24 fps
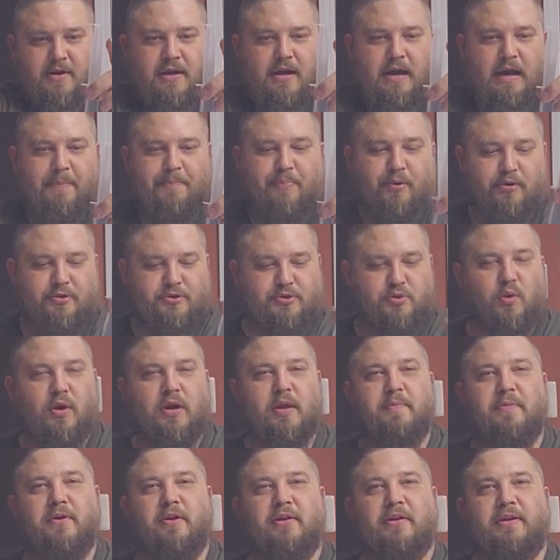I put
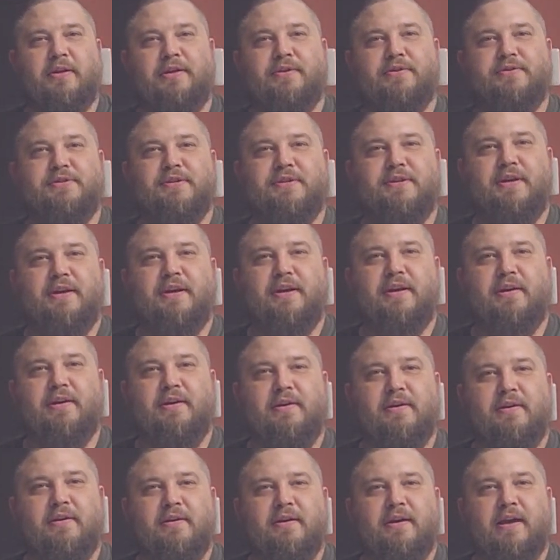20 milliliters in
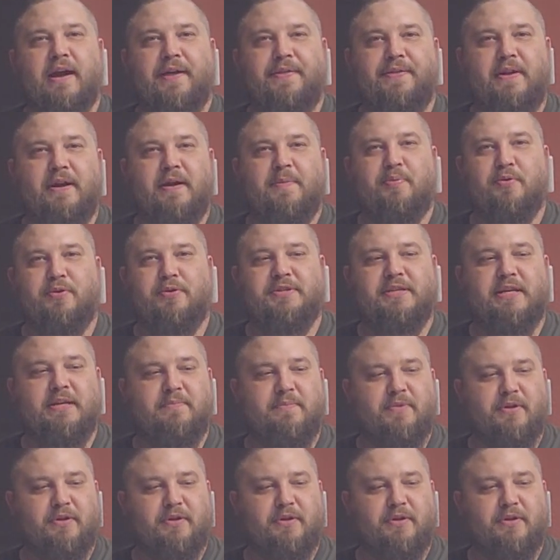there, and then I put 10